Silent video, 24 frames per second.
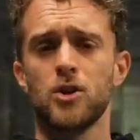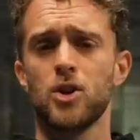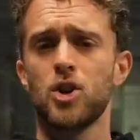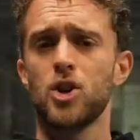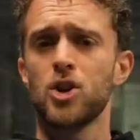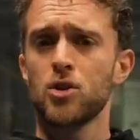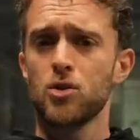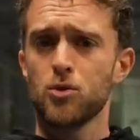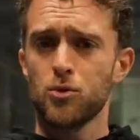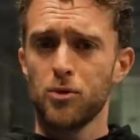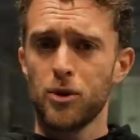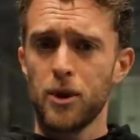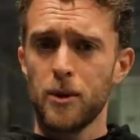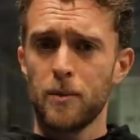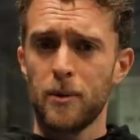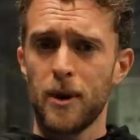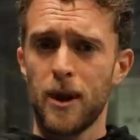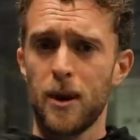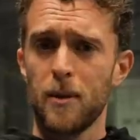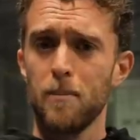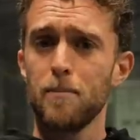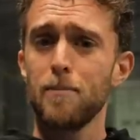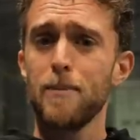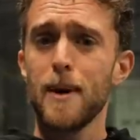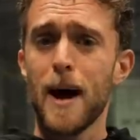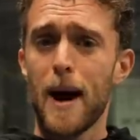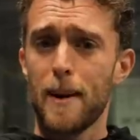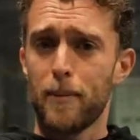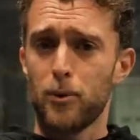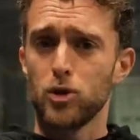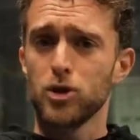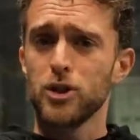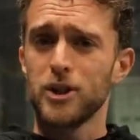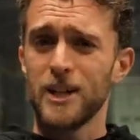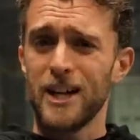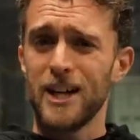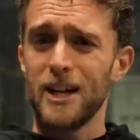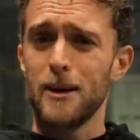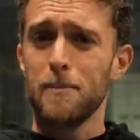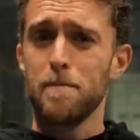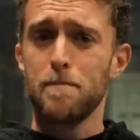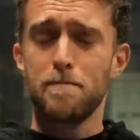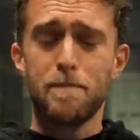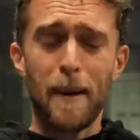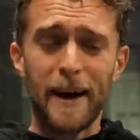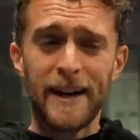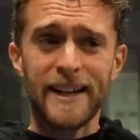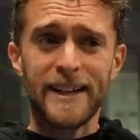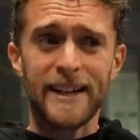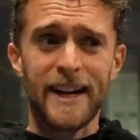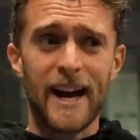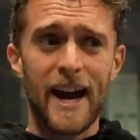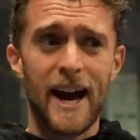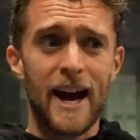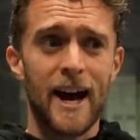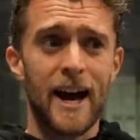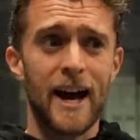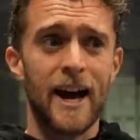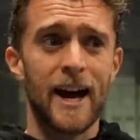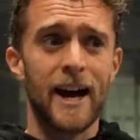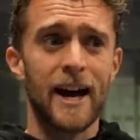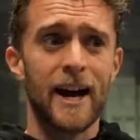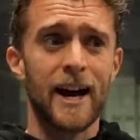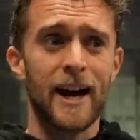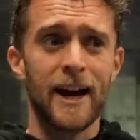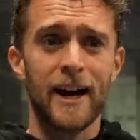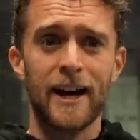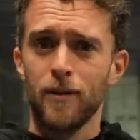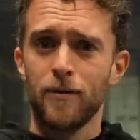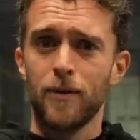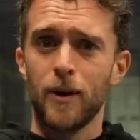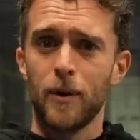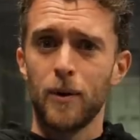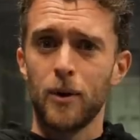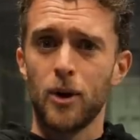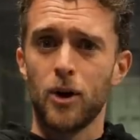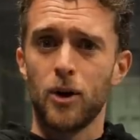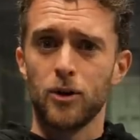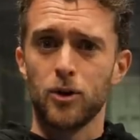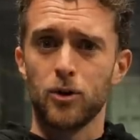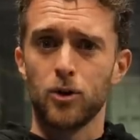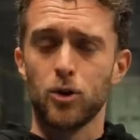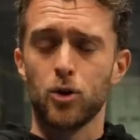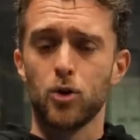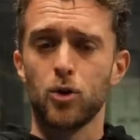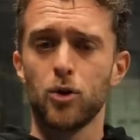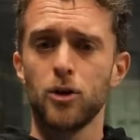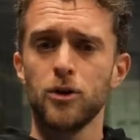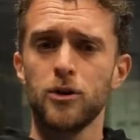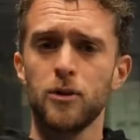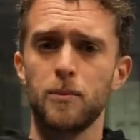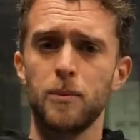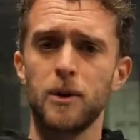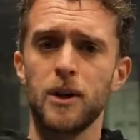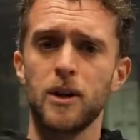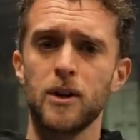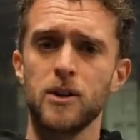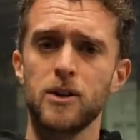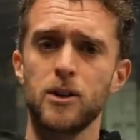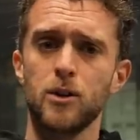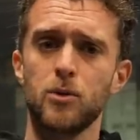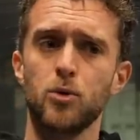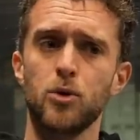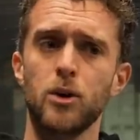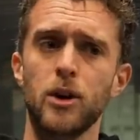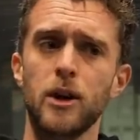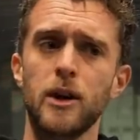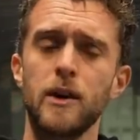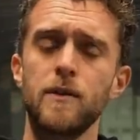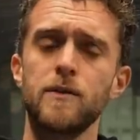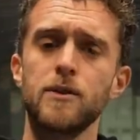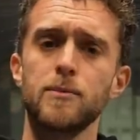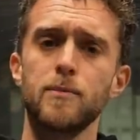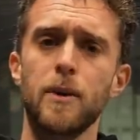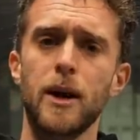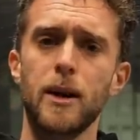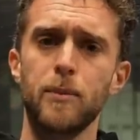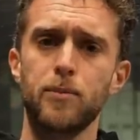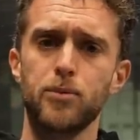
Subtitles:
screaming vamos and benga very hard on the court because it relieves my